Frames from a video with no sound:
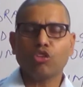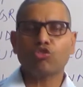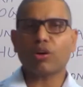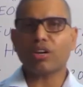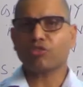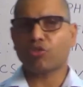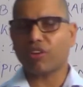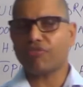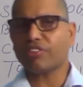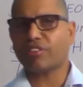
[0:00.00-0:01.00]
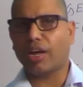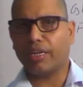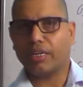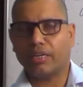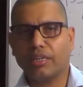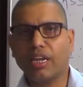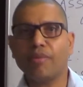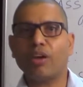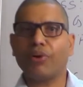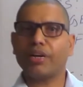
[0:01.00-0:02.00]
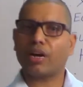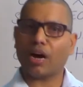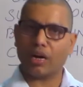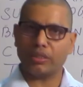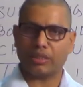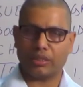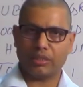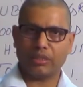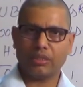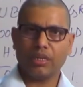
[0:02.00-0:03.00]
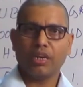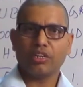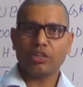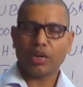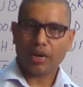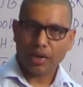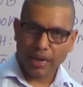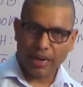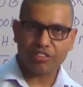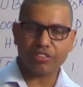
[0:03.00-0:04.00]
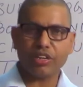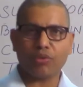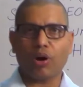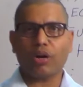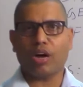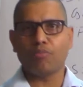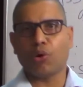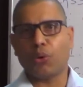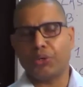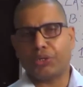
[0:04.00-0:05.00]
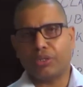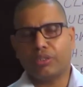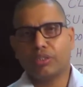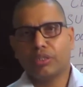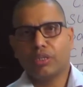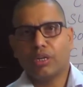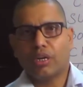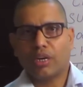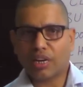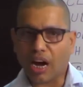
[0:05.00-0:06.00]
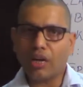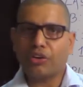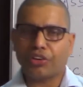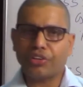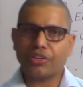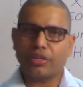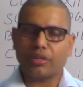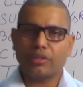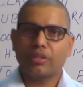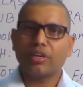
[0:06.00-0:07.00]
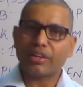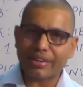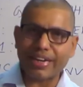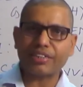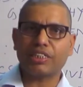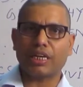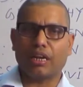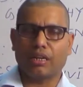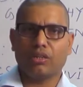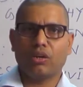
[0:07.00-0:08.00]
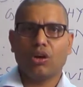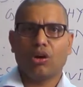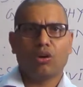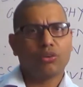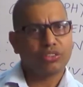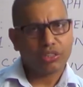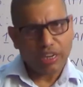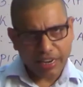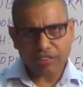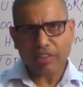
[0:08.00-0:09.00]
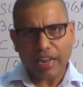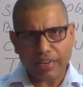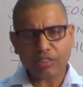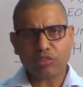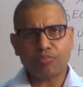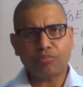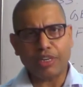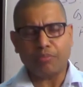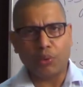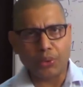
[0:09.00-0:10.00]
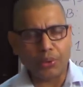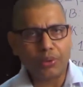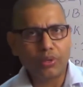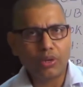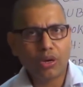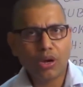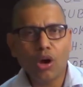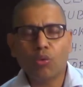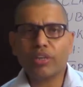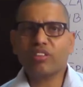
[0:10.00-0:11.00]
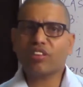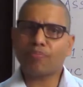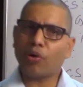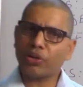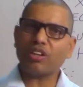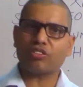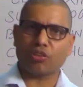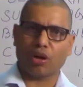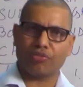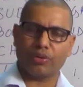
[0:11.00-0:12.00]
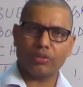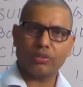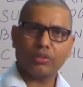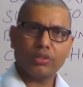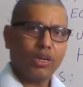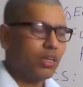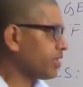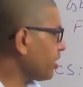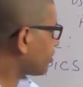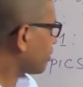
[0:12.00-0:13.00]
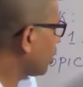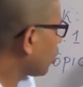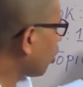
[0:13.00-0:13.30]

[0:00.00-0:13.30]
Geographers like Immanuel Kant, Alexander von Humboldt, Karl Ritter, Ratzel, and many more were the supporters of this